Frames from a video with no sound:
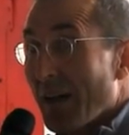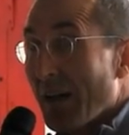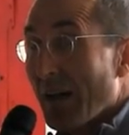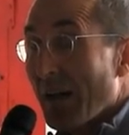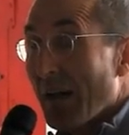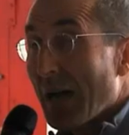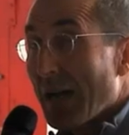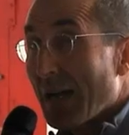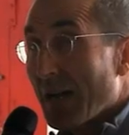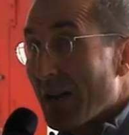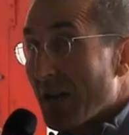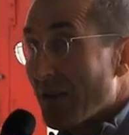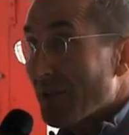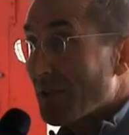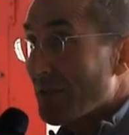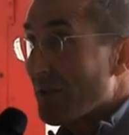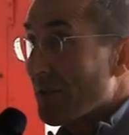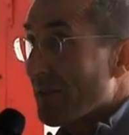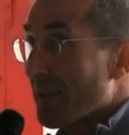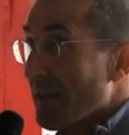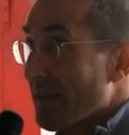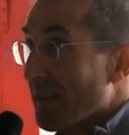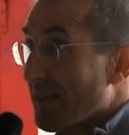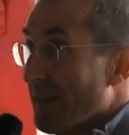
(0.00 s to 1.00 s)
And I also
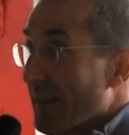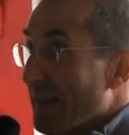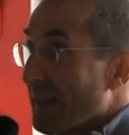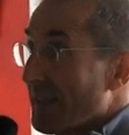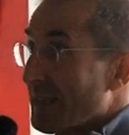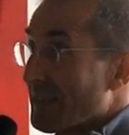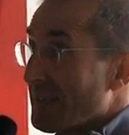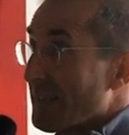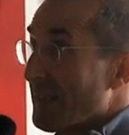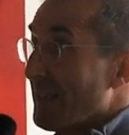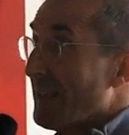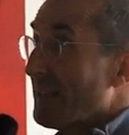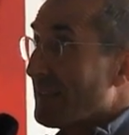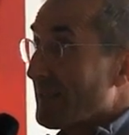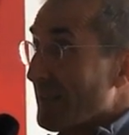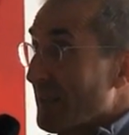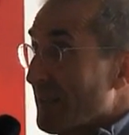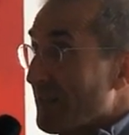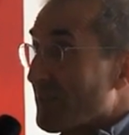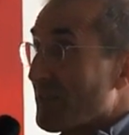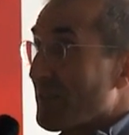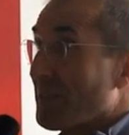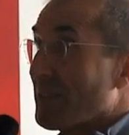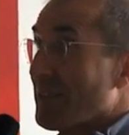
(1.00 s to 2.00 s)
think that it's
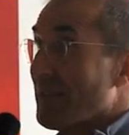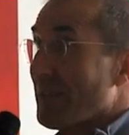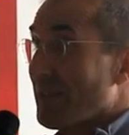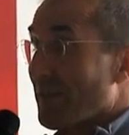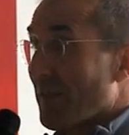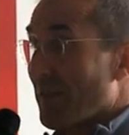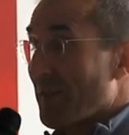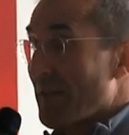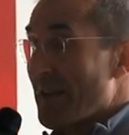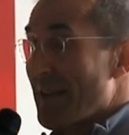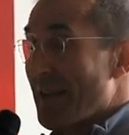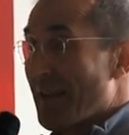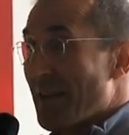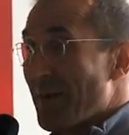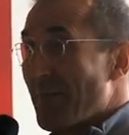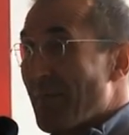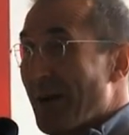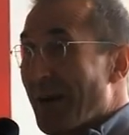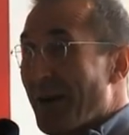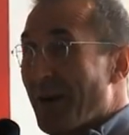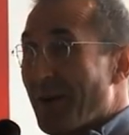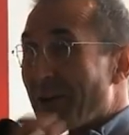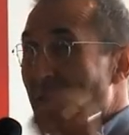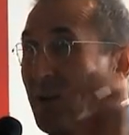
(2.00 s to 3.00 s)
interesting to think
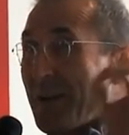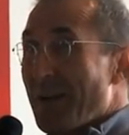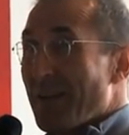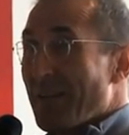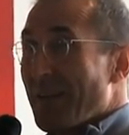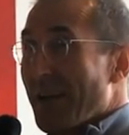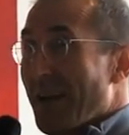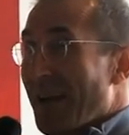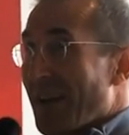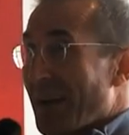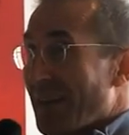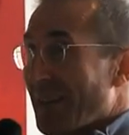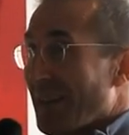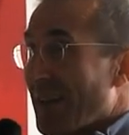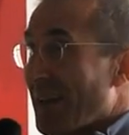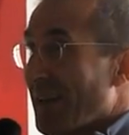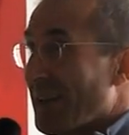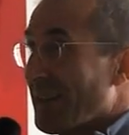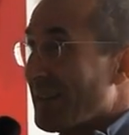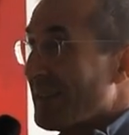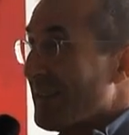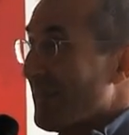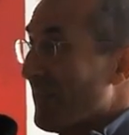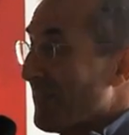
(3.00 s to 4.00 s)
about that
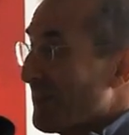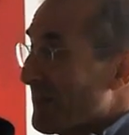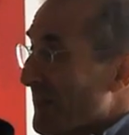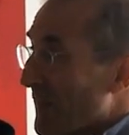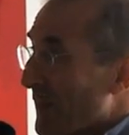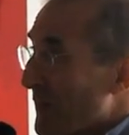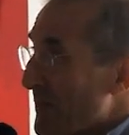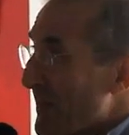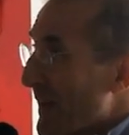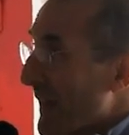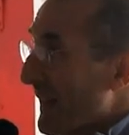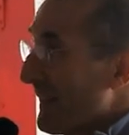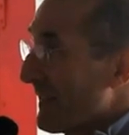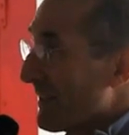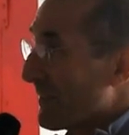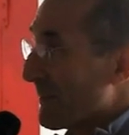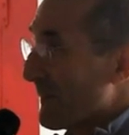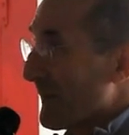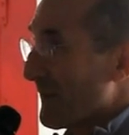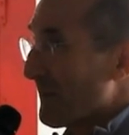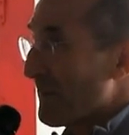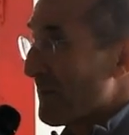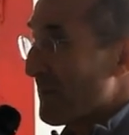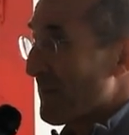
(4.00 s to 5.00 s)
legacy of
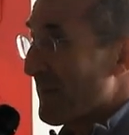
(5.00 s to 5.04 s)
self-management,